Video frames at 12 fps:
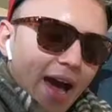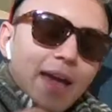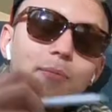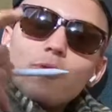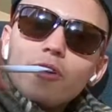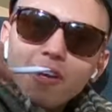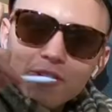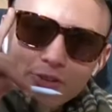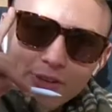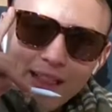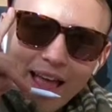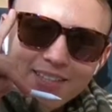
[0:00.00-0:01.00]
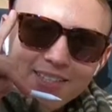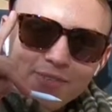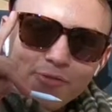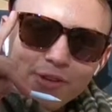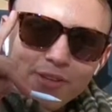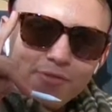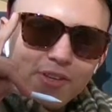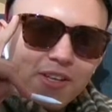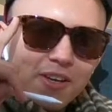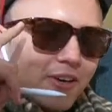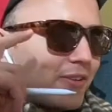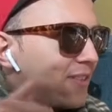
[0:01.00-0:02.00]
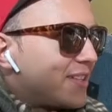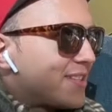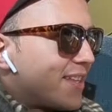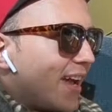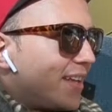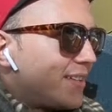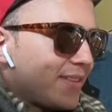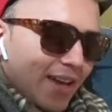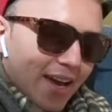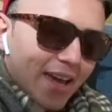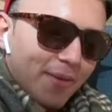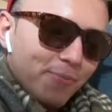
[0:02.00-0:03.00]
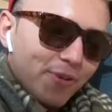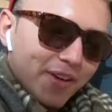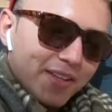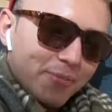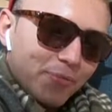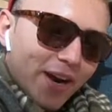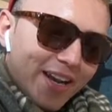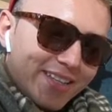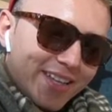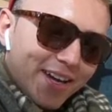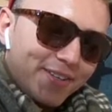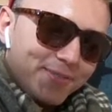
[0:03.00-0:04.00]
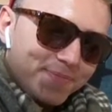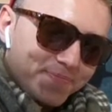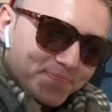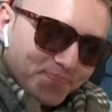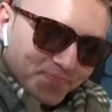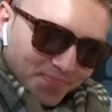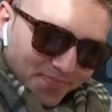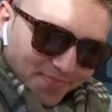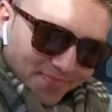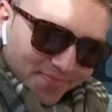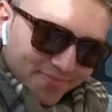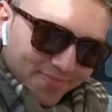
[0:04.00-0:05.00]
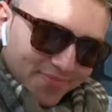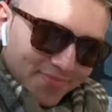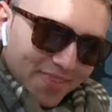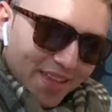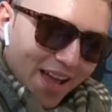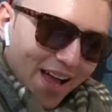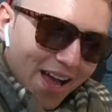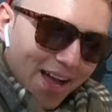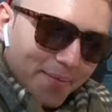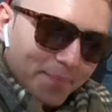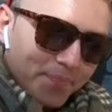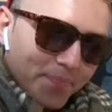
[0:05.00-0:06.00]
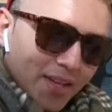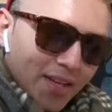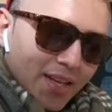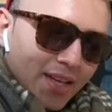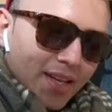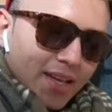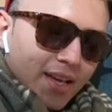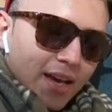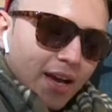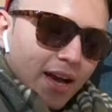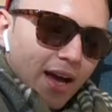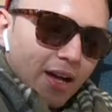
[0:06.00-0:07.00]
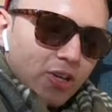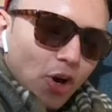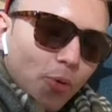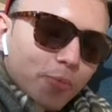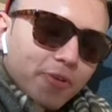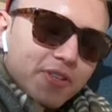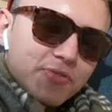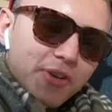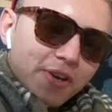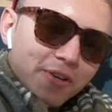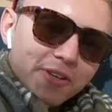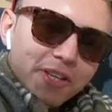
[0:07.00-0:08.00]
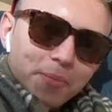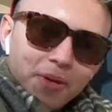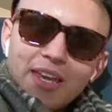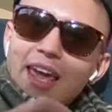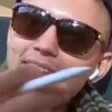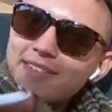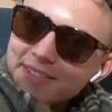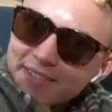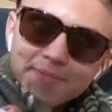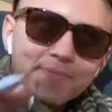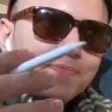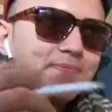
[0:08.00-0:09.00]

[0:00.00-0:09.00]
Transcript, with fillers: I'm wearing new glasses for the video. That's done. I am wearing them right now. Um, uh, GoPro is recording me, yes.